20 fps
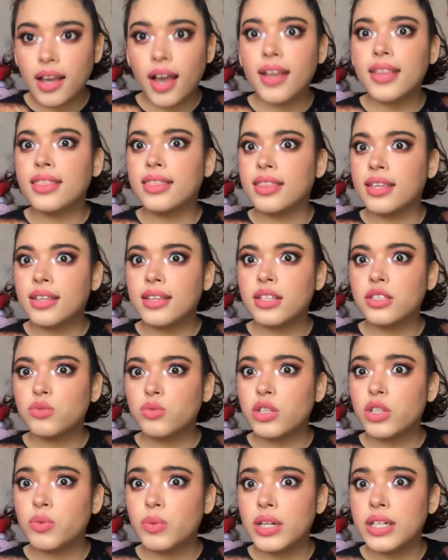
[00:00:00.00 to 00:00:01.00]
think that's what
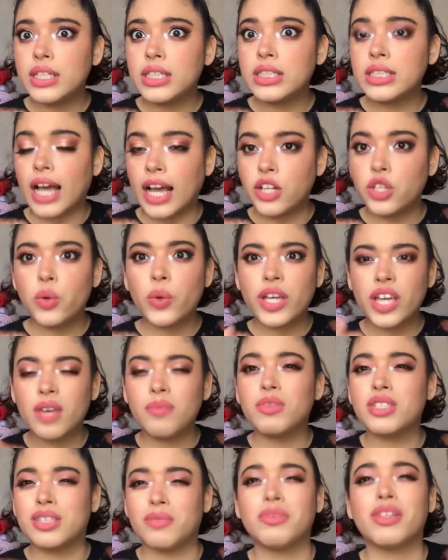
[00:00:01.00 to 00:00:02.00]
it was. I know it came with
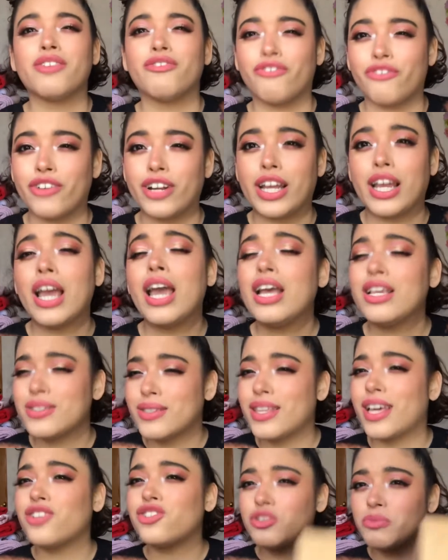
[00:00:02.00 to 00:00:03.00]
something free, so
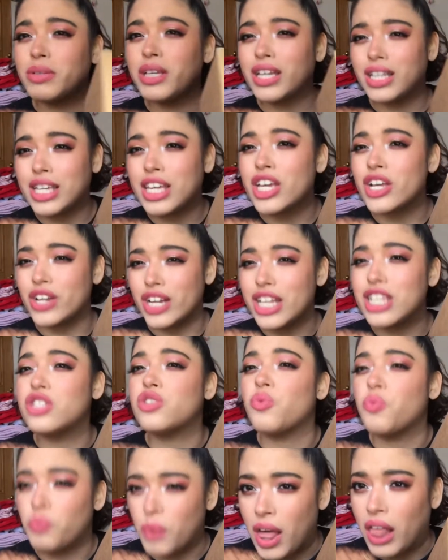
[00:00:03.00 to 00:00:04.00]
that should be in here as
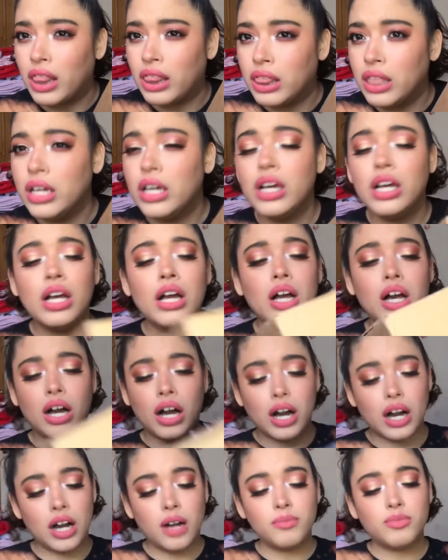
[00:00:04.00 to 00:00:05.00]
well.
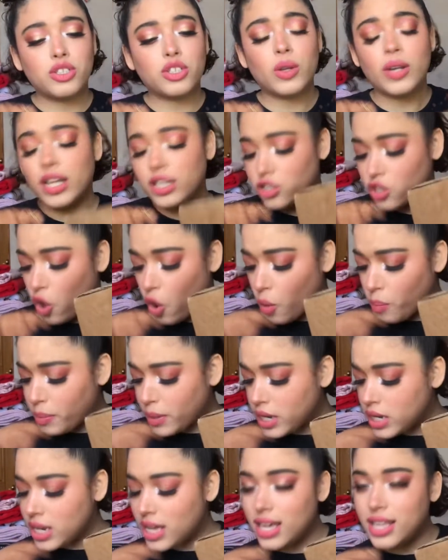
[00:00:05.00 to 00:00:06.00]
So let's open
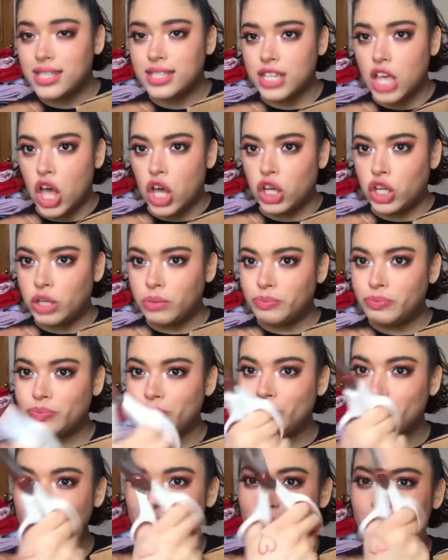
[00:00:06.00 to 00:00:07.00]
it up.
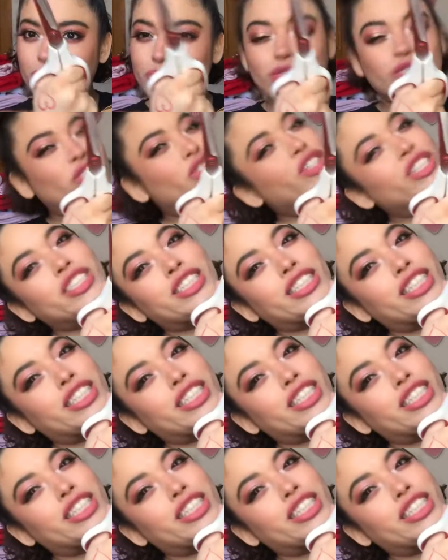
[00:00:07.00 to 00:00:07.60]
Trust the